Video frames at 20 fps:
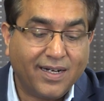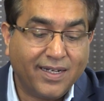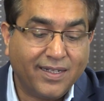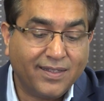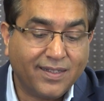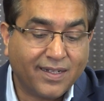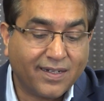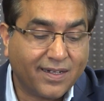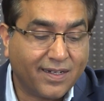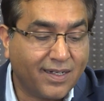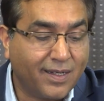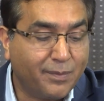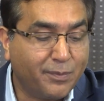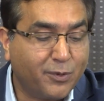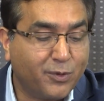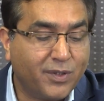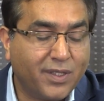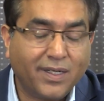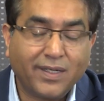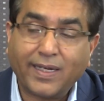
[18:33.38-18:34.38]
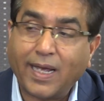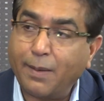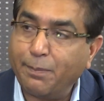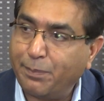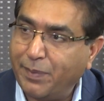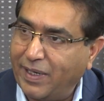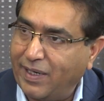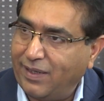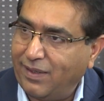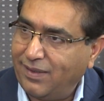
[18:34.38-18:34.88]
in the run-up to the
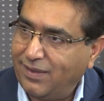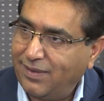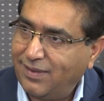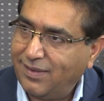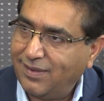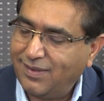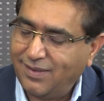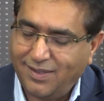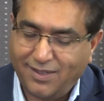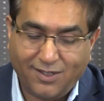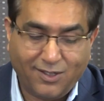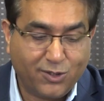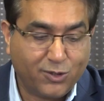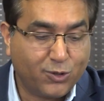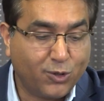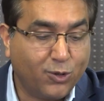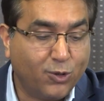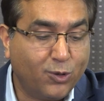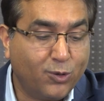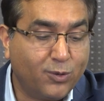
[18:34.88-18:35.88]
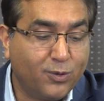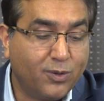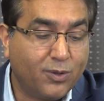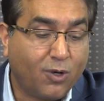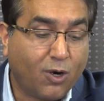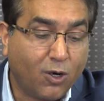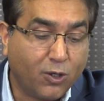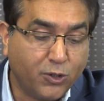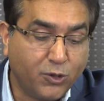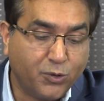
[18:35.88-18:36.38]
campaign. So,
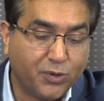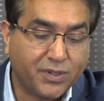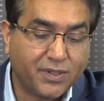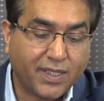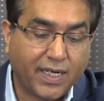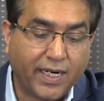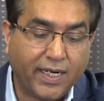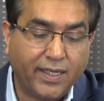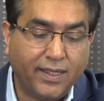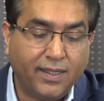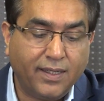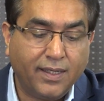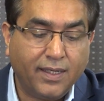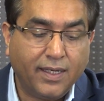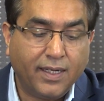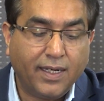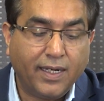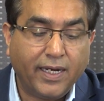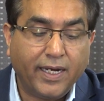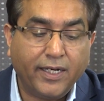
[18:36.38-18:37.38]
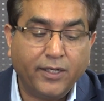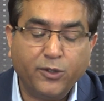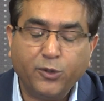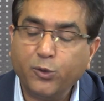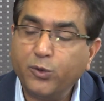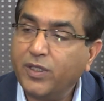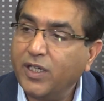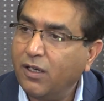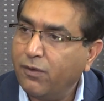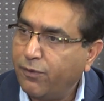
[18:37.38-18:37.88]
on your side, a
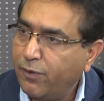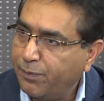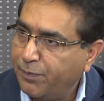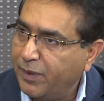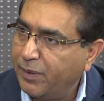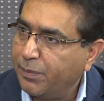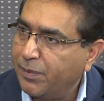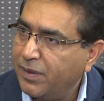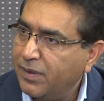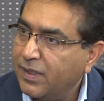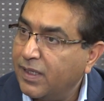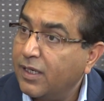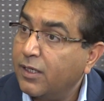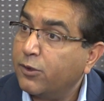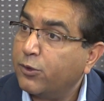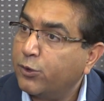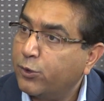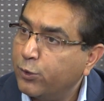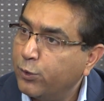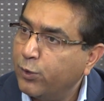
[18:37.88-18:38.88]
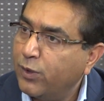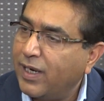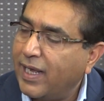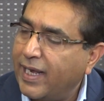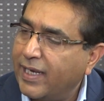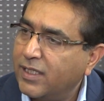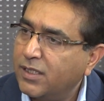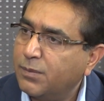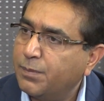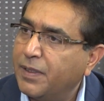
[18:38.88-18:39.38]
New Deal for people. There are two
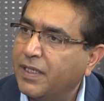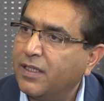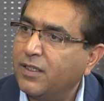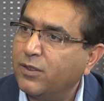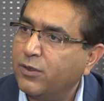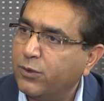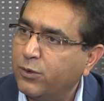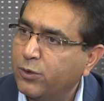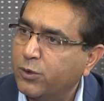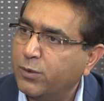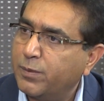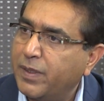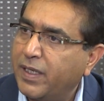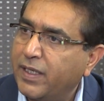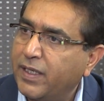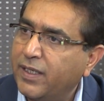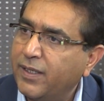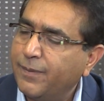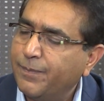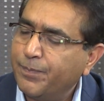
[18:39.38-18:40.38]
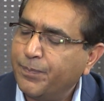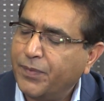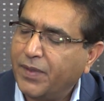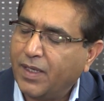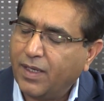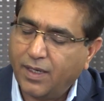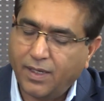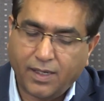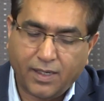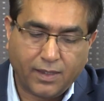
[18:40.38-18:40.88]
lines being used by
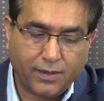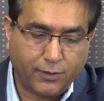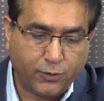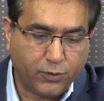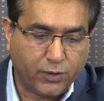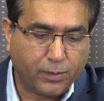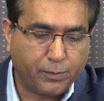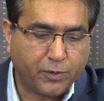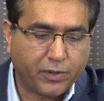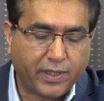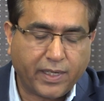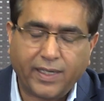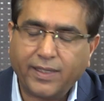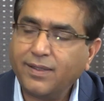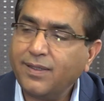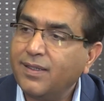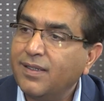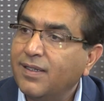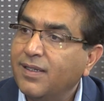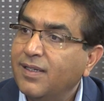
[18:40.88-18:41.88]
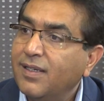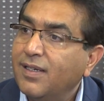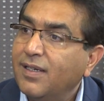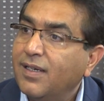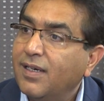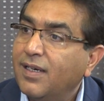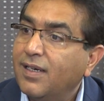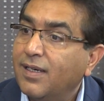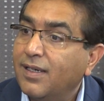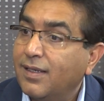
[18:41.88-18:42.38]
New Democrat.
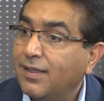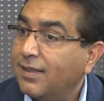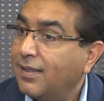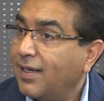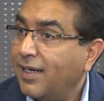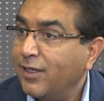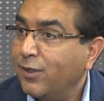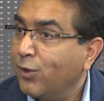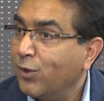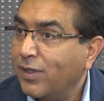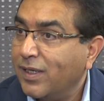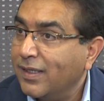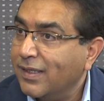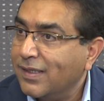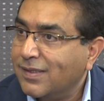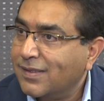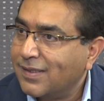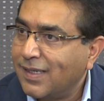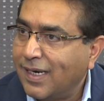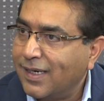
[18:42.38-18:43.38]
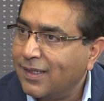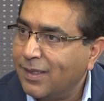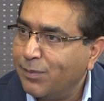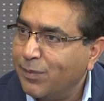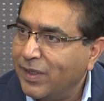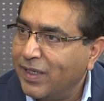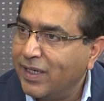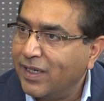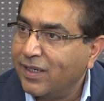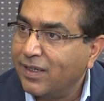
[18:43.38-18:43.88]
I don't understand the
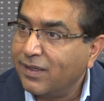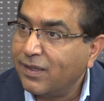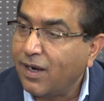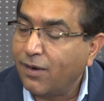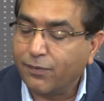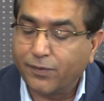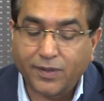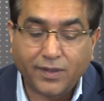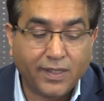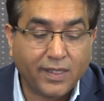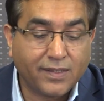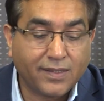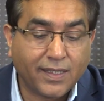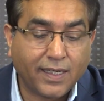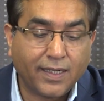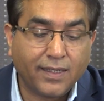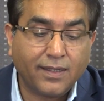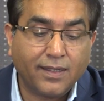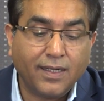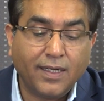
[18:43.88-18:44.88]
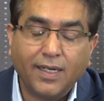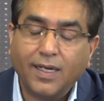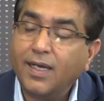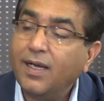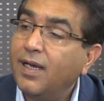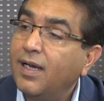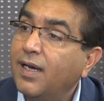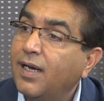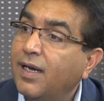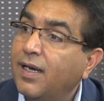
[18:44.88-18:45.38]
meaning after they said,
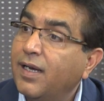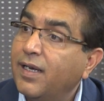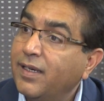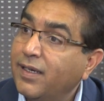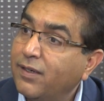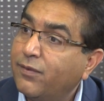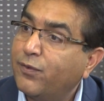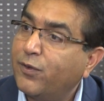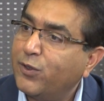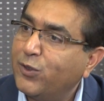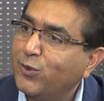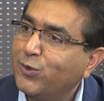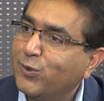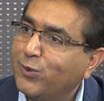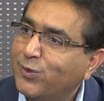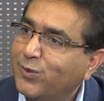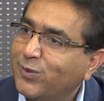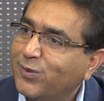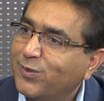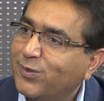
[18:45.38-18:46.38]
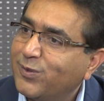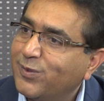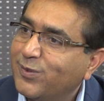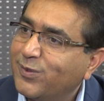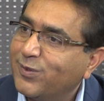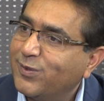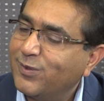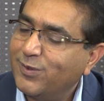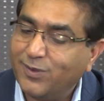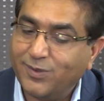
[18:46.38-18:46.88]
"in it for you."
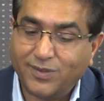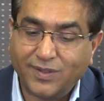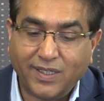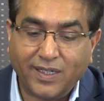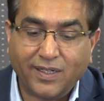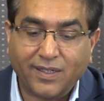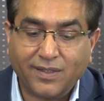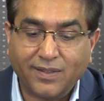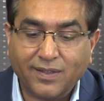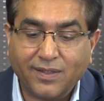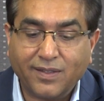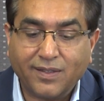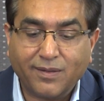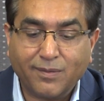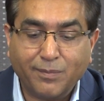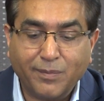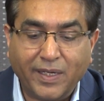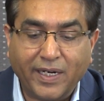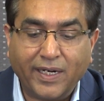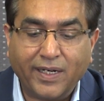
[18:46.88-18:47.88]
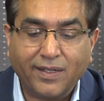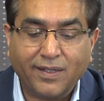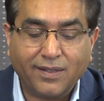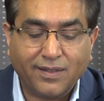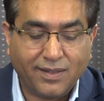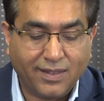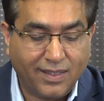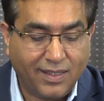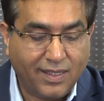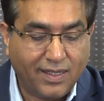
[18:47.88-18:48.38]
Their
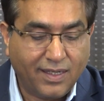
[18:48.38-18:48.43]
main